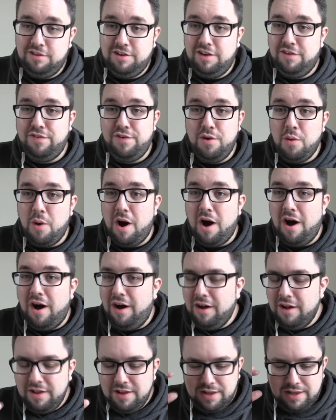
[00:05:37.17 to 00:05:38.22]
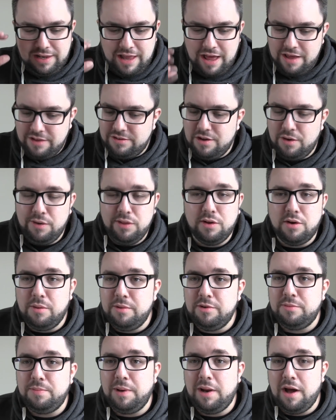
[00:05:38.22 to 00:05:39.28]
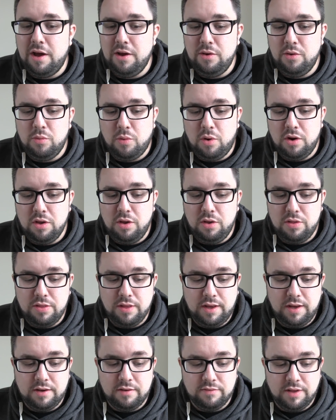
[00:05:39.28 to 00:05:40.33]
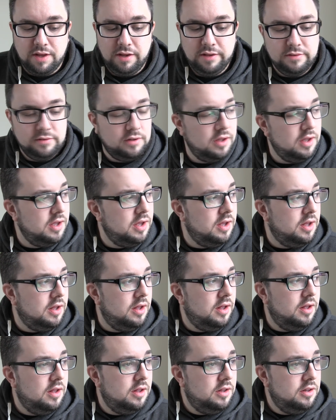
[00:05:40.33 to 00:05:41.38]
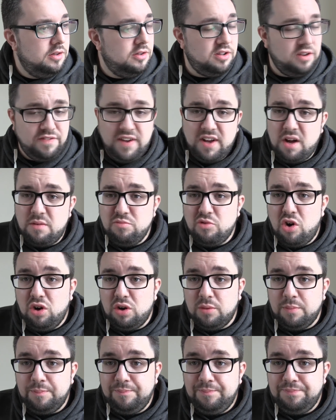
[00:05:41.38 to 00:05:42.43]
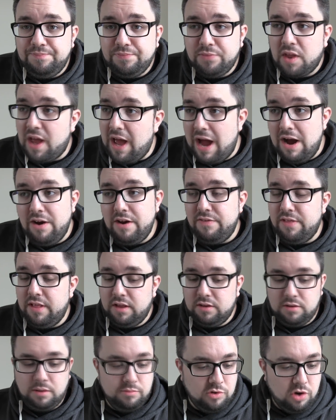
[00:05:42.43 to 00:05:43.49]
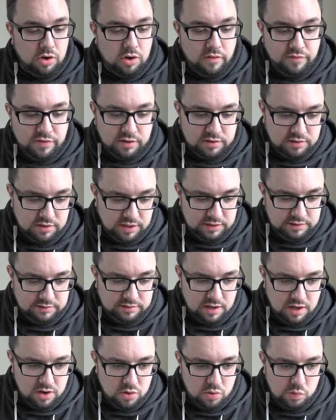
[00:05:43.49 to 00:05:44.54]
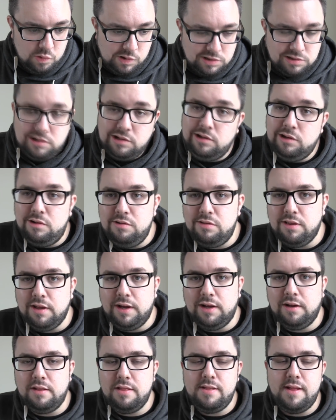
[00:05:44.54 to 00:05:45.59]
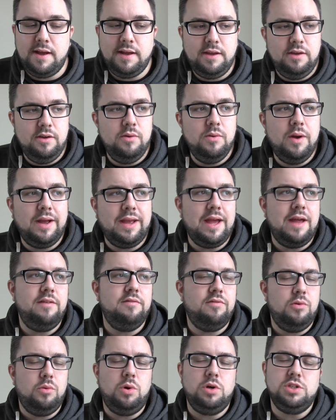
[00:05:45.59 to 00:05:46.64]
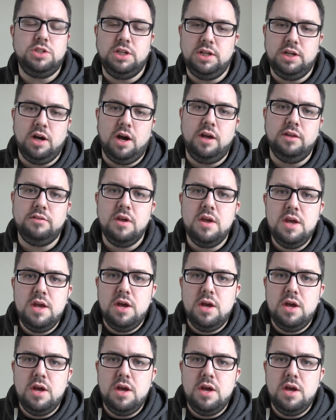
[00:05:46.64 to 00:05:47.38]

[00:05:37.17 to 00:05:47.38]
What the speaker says: If you are, let us know in the comments below what you think of this. Do you think I'm wrong? Harry thinks I'm wrong, obviously. So what do you think? Thank you again for watching, guys.